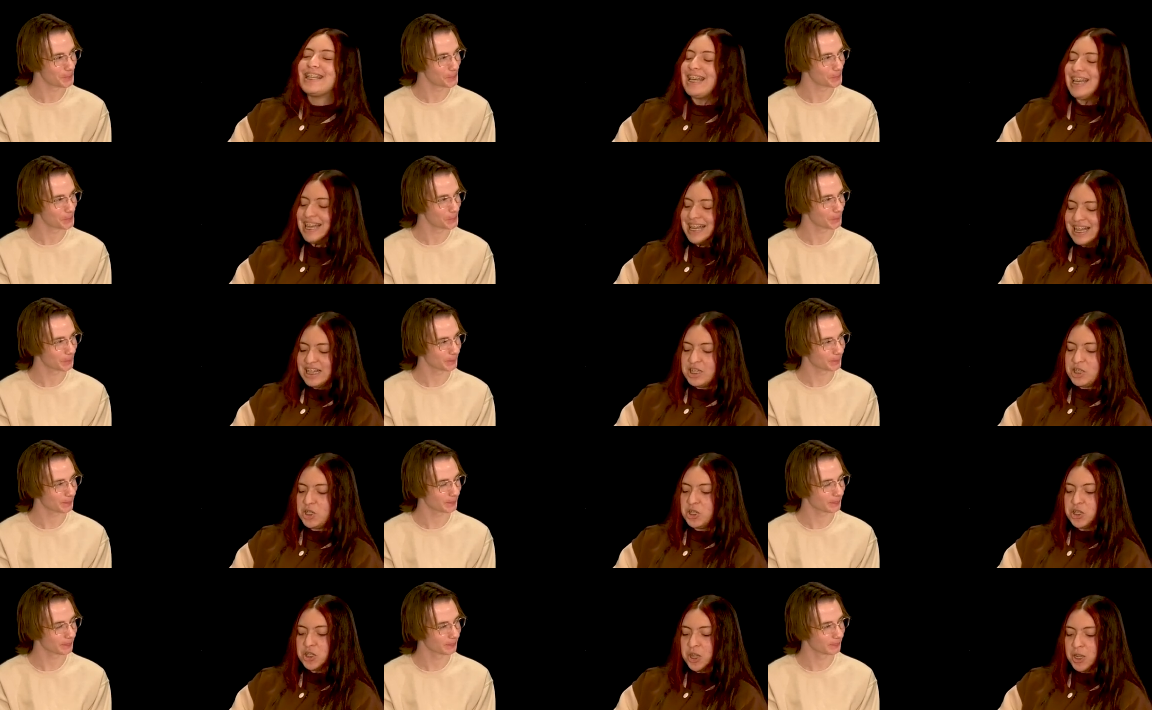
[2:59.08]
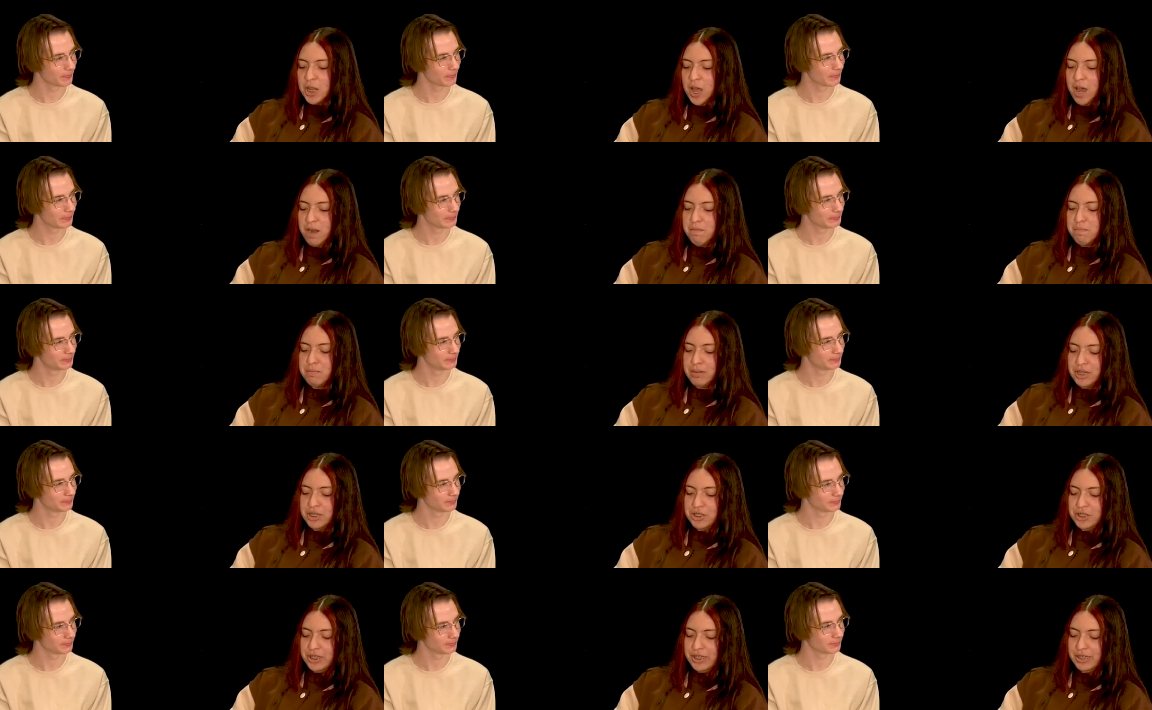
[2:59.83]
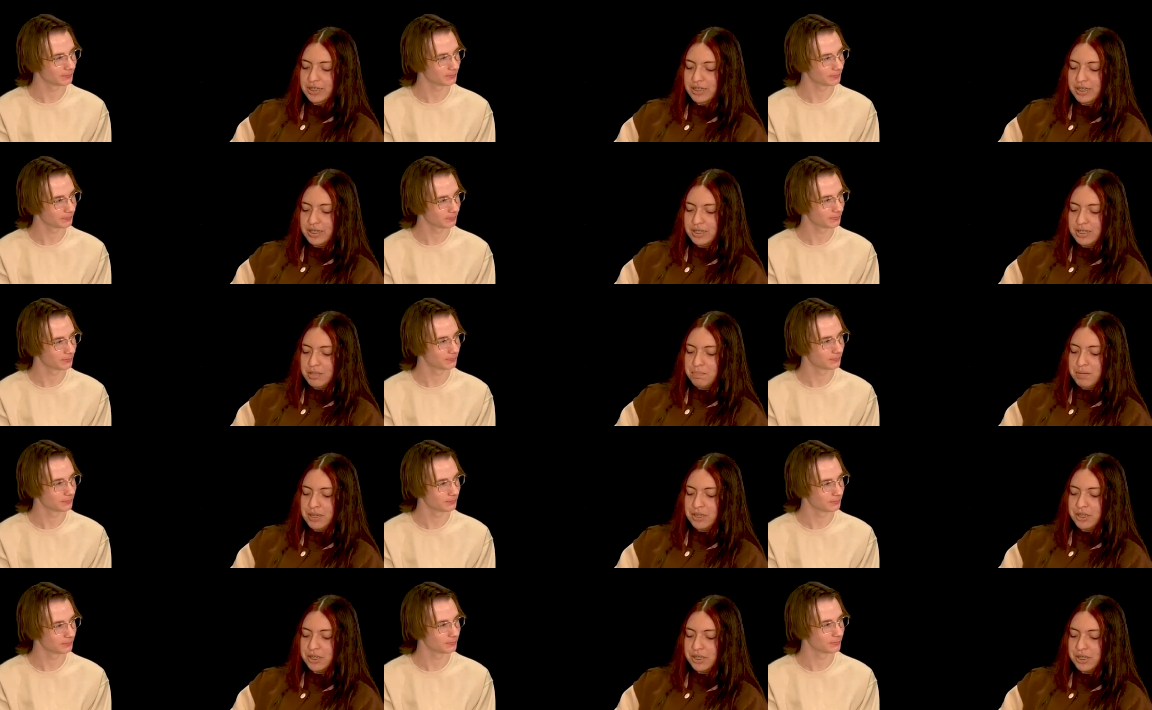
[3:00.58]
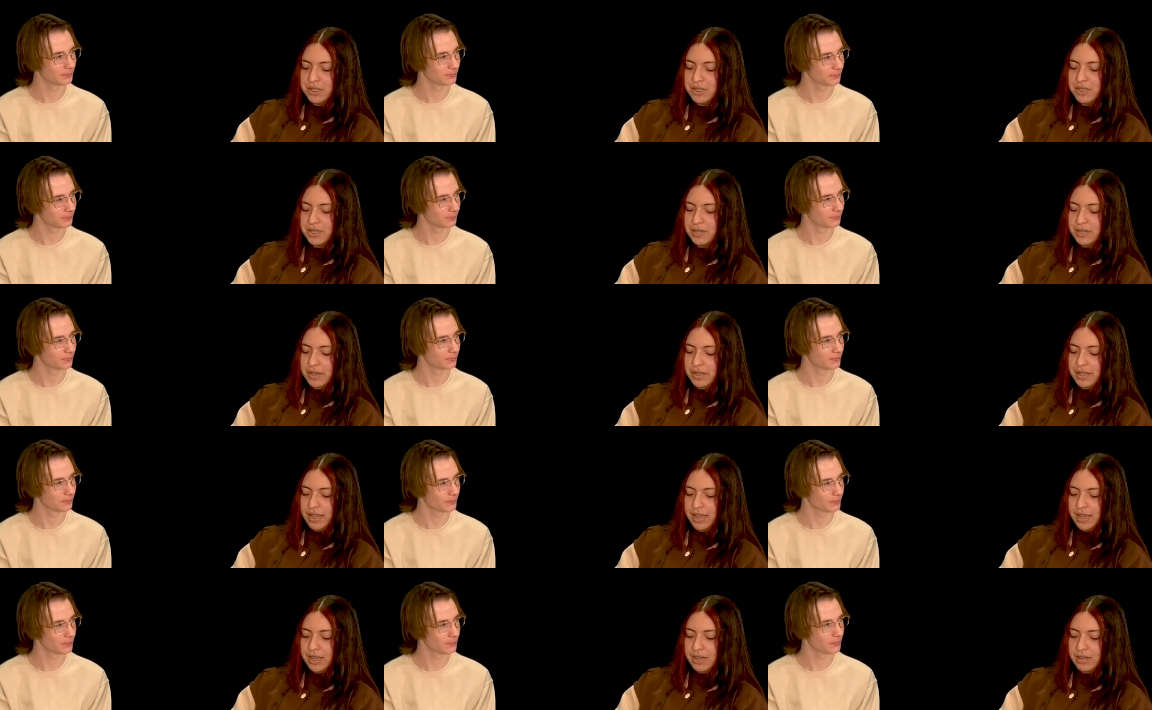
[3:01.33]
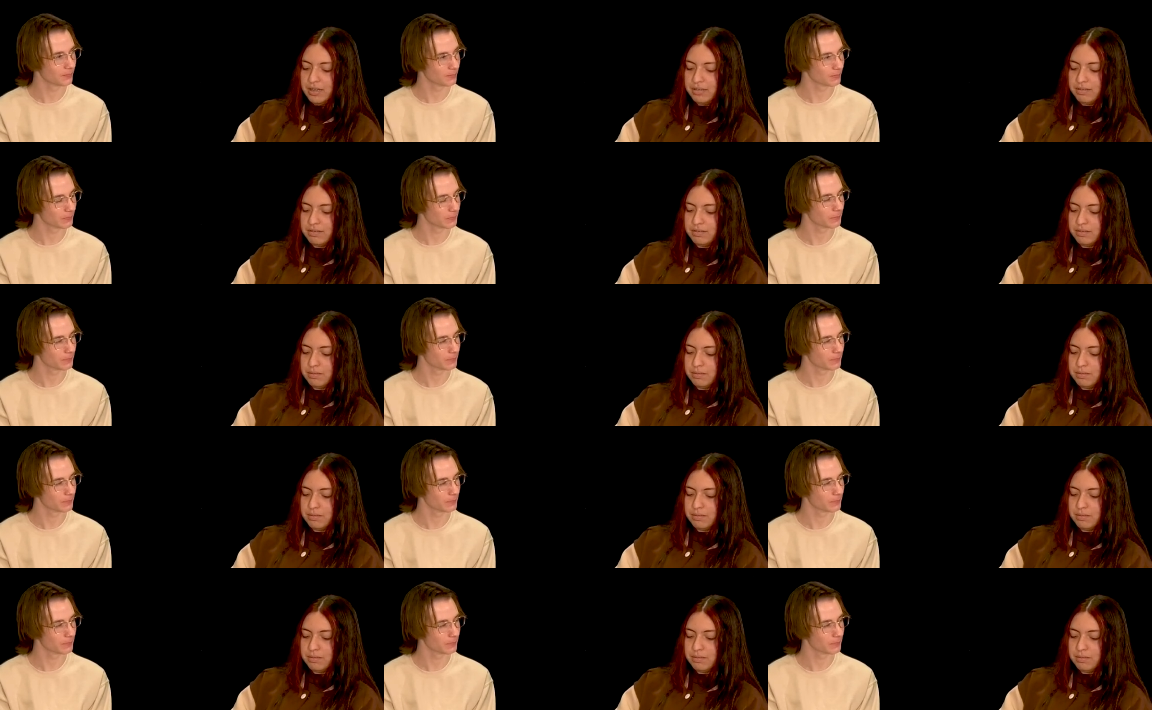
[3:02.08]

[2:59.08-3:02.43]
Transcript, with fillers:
Speaker 1: it's just a lot of pressure, especially considering that, you know,